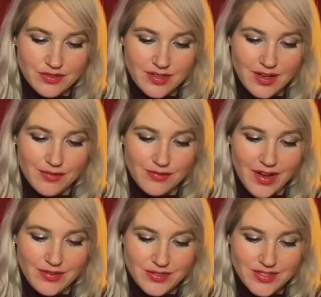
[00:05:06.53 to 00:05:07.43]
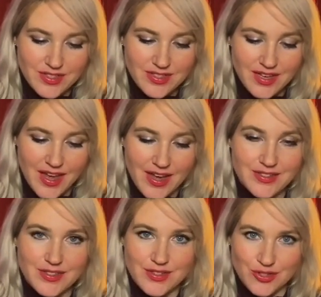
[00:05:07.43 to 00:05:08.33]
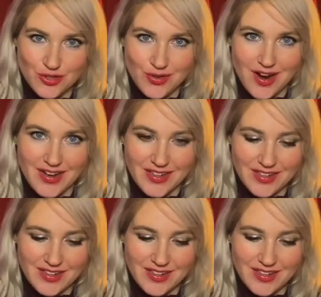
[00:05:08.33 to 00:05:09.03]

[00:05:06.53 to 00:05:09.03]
a fountain and a shrine.